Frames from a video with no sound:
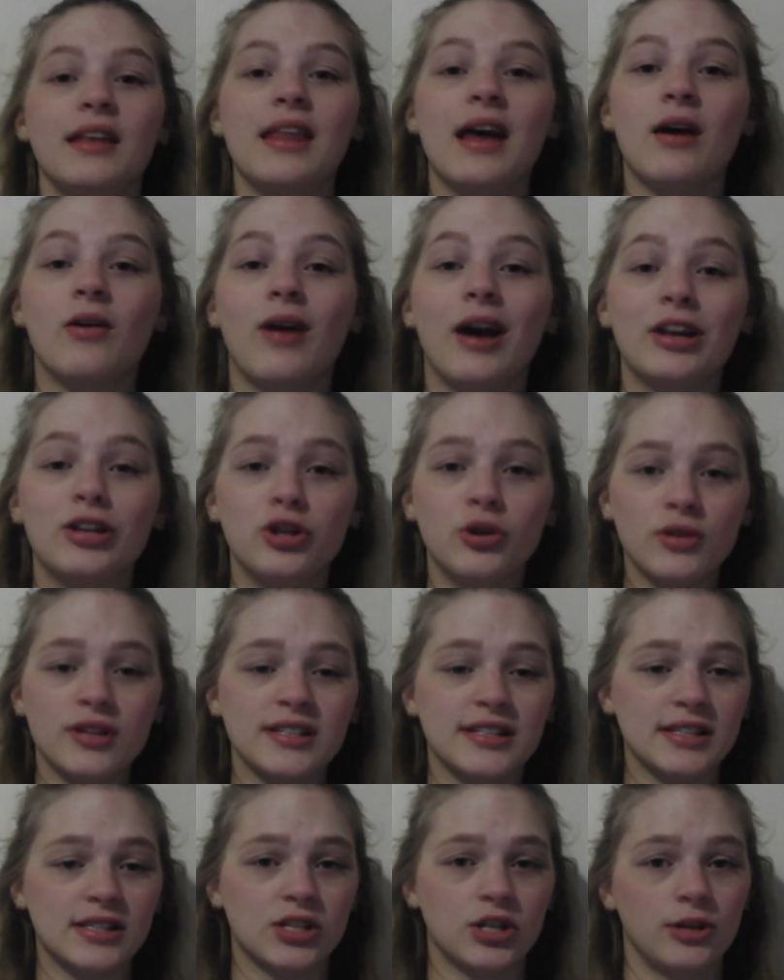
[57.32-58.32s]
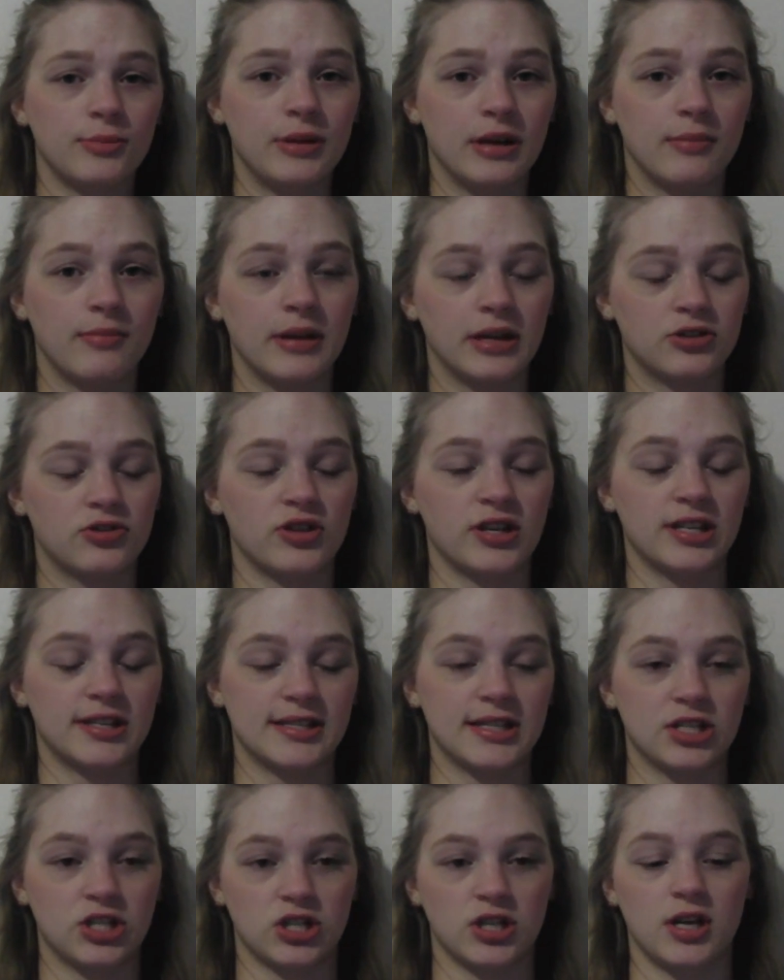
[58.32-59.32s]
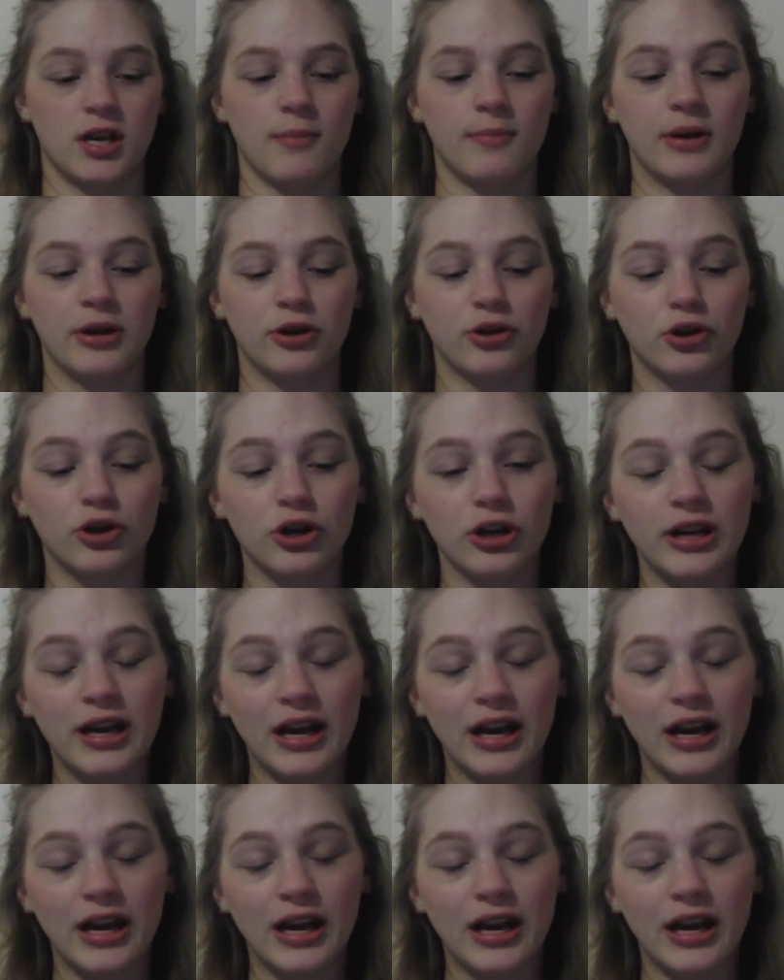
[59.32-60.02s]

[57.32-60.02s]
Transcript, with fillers: Now, I know this is going to be a big transition, but you're going to